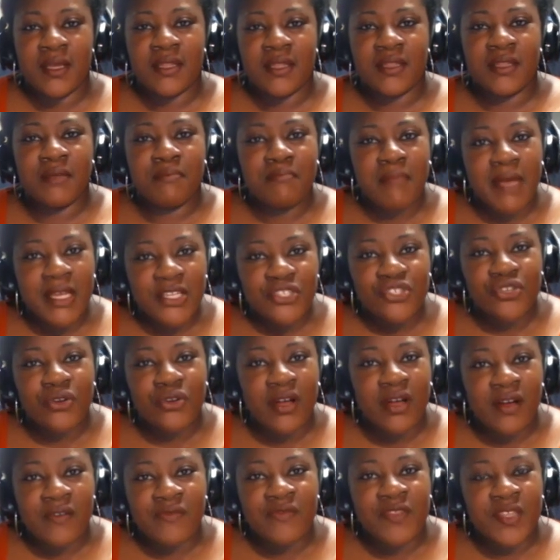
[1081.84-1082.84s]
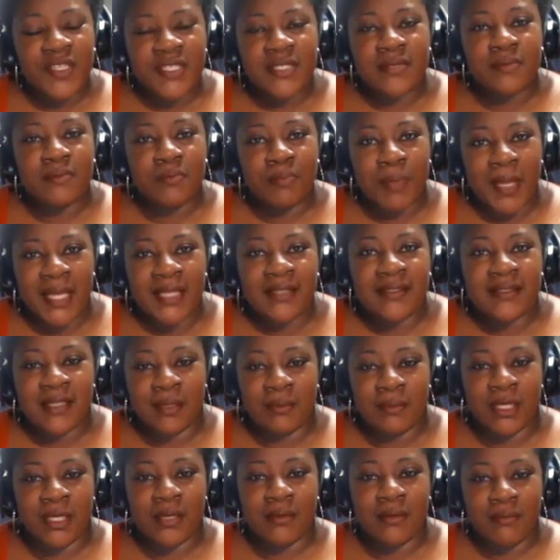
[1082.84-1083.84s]
The measure of this
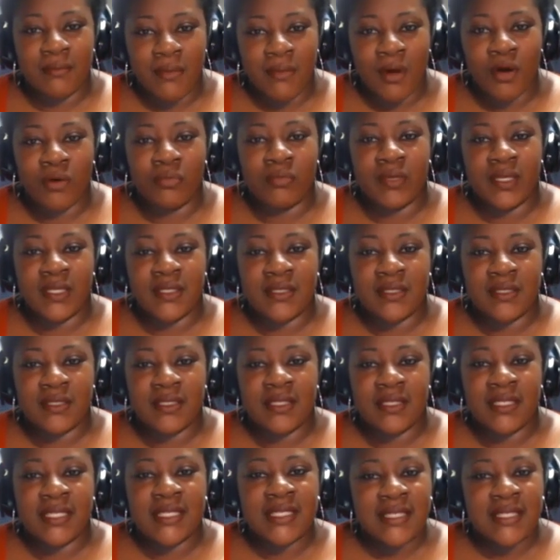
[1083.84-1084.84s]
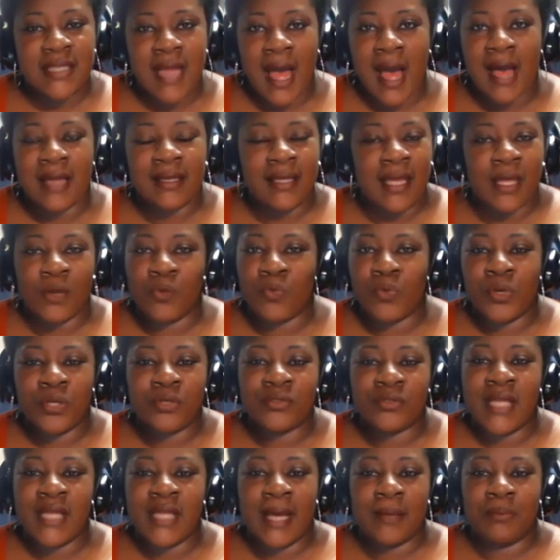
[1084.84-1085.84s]
pandemic moment is not and
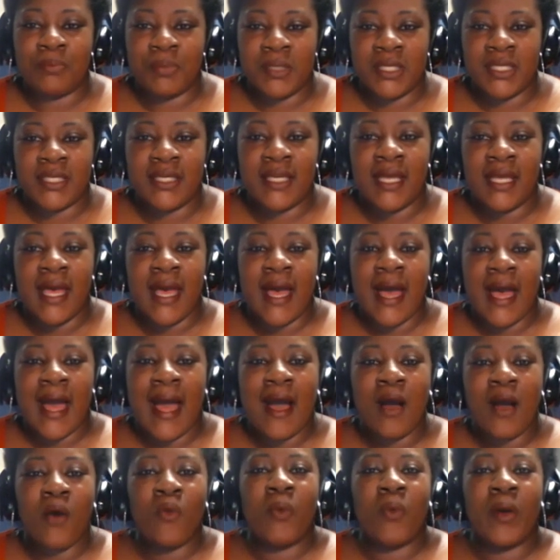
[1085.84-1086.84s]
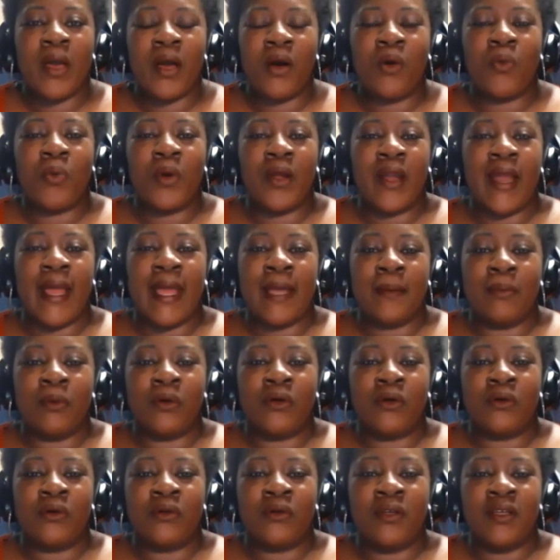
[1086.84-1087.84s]
will not be how well we're
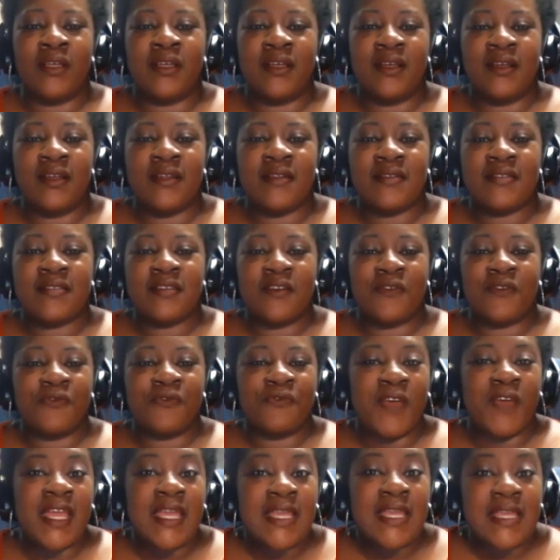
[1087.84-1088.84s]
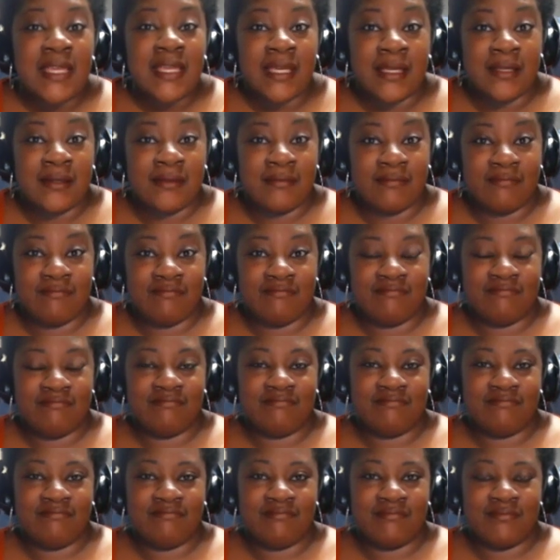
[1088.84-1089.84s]
able to fake it,
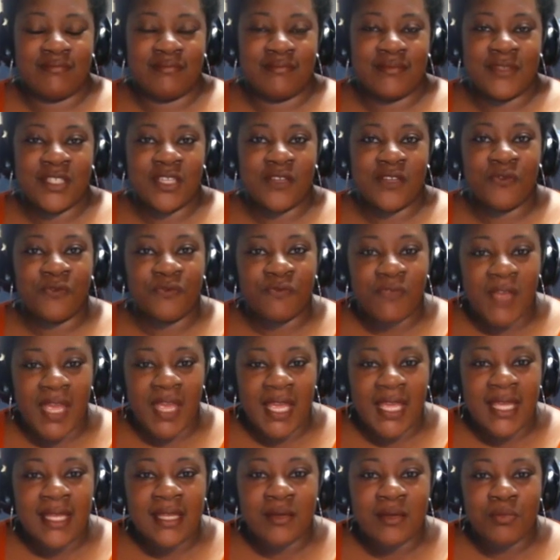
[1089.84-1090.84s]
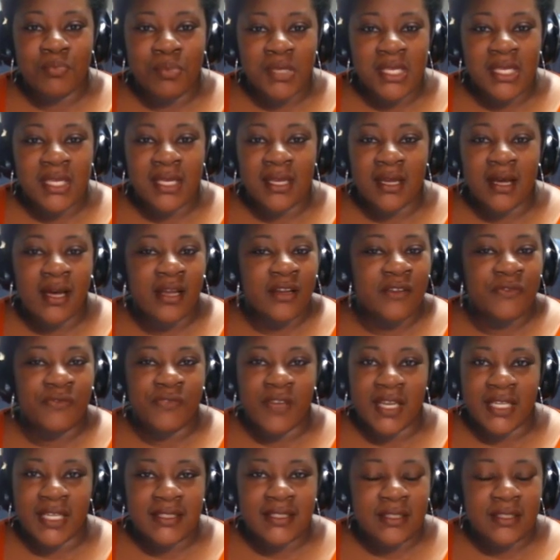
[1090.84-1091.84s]
to feign being
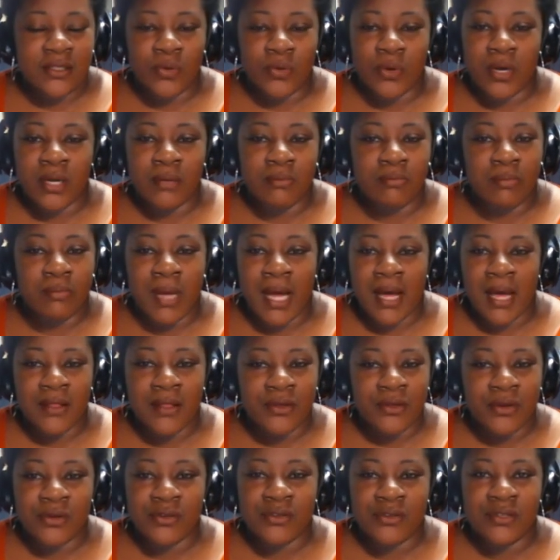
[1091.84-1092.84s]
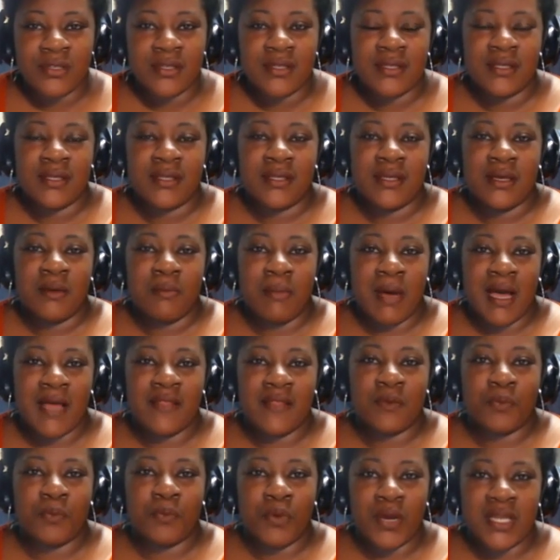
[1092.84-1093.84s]
unaffected or unbothered by
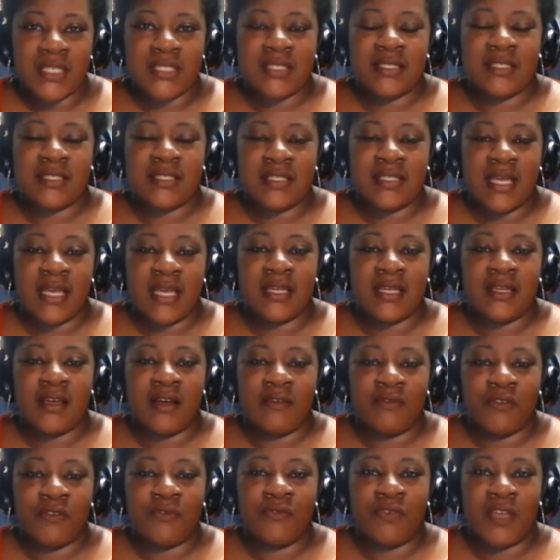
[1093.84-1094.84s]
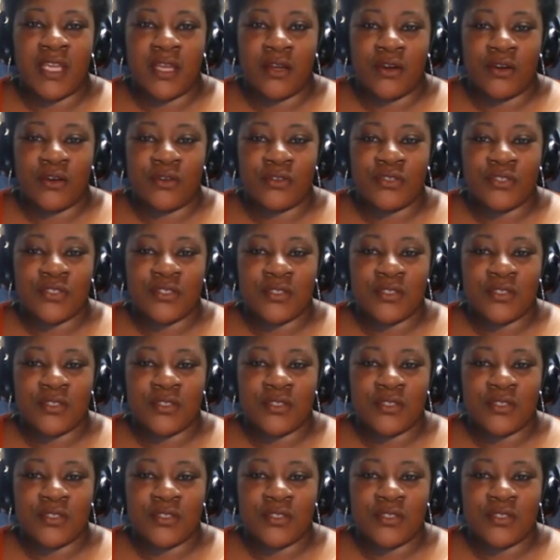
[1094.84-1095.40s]
the present state of affairs.